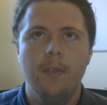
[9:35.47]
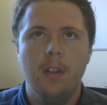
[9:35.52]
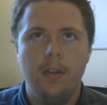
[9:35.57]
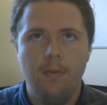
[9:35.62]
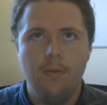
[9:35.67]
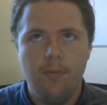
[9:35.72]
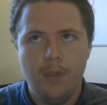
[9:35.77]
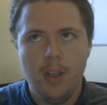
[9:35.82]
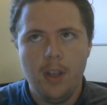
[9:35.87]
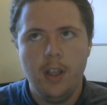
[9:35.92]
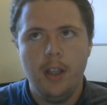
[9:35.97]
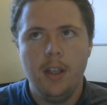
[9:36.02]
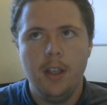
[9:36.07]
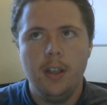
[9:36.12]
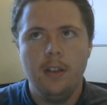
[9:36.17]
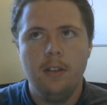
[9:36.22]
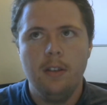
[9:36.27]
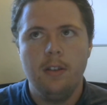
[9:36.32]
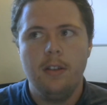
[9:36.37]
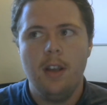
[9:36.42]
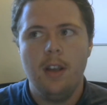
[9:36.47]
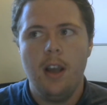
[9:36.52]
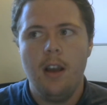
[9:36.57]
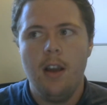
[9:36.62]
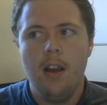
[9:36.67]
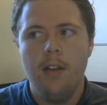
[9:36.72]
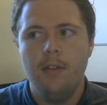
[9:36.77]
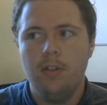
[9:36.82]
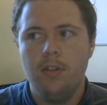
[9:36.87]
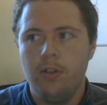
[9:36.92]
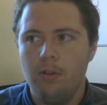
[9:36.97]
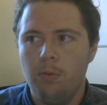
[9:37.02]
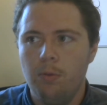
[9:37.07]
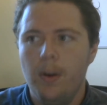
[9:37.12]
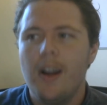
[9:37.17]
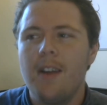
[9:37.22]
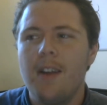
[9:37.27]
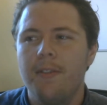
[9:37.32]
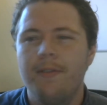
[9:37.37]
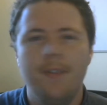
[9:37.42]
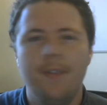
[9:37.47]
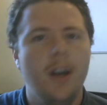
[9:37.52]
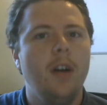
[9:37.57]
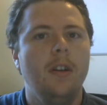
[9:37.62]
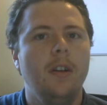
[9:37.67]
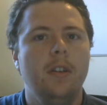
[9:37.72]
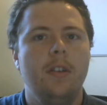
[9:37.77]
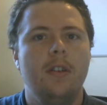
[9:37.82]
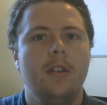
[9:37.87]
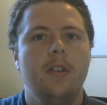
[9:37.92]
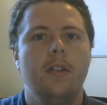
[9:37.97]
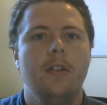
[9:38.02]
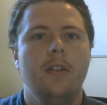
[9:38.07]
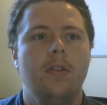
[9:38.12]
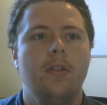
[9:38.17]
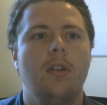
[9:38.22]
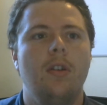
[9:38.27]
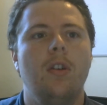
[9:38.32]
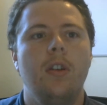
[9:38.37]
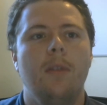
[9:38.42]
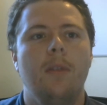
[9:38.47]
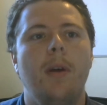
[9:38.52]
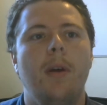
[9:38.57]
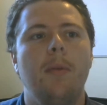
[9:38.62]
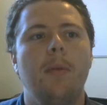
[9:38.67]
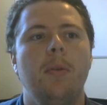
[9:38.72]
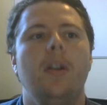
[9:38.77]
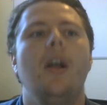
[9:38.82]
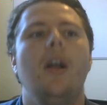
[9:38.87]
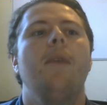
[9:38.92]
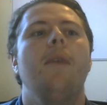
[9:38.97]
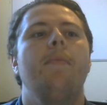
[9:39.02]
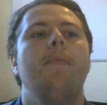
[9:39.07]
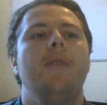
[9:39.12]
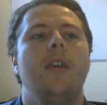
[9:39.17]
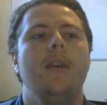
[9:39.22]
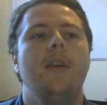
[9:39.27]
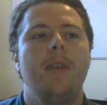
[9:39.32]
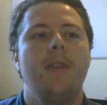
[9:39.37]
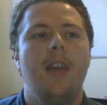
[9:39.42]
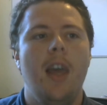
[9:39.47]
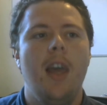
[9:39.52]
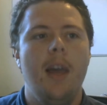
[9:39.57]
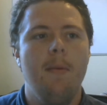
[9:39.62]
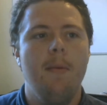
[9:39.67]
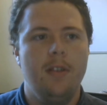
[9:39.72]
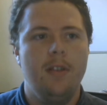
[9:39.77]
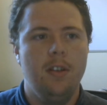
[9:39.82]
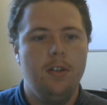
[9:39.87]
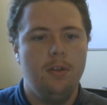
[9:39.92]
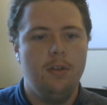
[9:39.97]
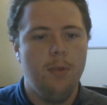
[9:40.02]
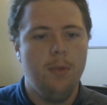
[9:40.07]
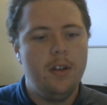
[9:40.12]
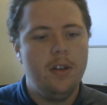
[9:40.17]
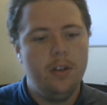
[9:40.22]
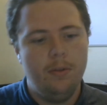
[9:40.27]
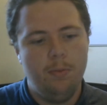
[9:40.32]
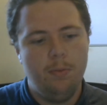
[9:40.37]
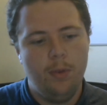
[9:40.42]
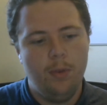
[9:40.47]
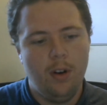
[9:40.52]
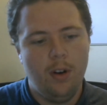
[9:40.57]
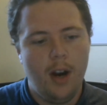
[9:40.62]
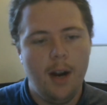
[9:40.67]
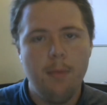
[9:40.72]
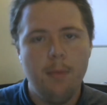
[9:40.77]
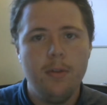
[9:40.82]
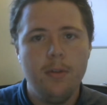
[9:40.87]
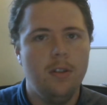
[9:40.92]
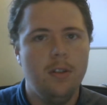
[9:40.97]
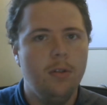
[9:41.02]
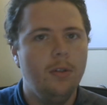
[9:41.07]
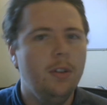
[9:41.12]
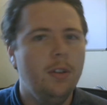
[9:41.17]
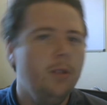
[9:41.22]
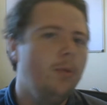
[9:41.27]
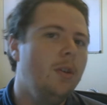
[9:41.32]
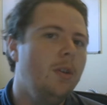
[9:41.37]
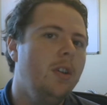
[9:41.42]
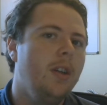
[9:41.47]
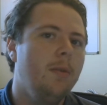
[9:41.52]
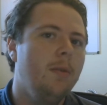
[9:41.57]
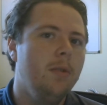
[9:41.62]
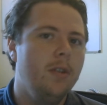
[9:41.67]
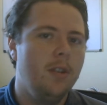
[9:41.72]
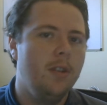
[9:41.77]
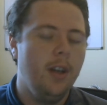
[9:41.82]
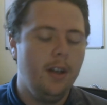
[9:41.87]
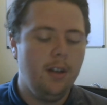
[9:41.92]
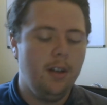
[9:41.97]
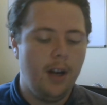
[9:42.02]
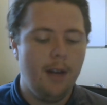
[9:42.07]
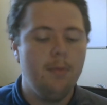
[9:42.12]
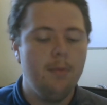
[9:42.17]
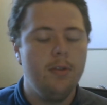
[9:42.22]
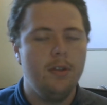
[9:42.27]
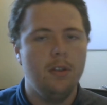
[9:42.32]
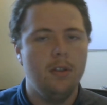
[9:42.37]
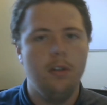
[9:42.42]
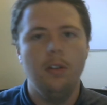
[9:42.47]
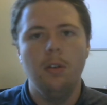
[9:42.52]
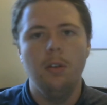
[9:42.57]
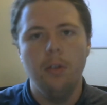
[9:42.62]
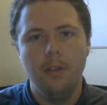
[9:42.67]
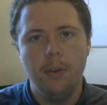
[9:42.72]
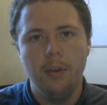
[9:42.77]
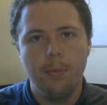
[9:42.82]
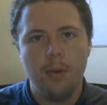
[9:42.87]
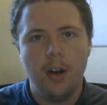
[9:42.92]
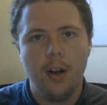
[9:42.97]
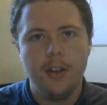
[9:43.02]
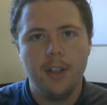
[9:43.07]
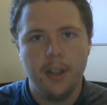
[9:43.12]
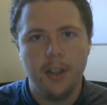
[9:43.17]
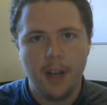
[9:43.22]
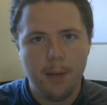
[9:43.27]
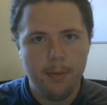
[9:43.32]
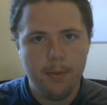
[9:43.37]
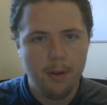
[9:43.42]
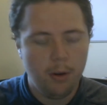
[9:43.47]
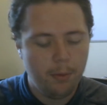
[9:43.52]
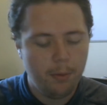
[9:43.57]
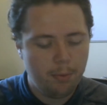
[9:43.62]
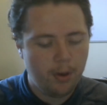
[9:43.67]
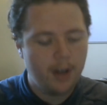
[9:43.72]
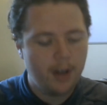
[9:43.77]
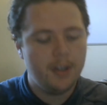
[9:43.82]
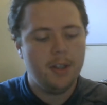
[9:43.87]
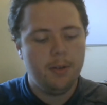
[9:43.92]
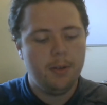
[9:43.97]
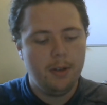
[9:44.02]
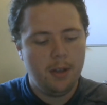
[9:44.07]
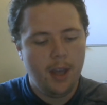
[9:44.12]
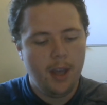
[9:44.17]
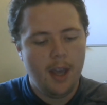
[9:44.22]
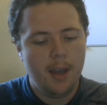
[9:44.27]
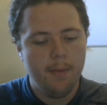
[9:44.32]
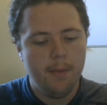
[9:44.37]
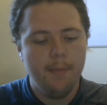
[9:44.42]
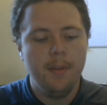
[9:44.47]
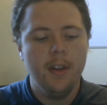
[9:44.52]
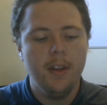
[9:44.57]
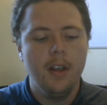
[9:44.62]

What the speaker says: feelings, and just the way I felt started to bubble up. It became a situation where I was the only one that was I was the glue of the project. The whole project became